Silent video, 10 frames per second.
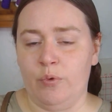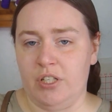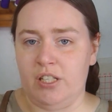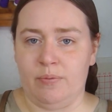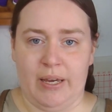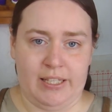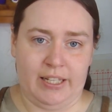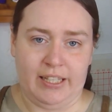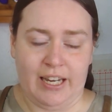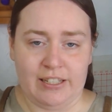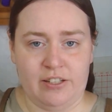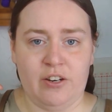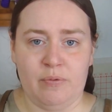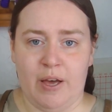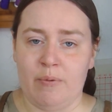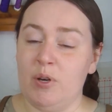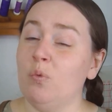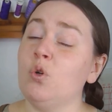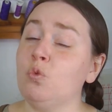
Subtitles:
which is basically a dome helmet,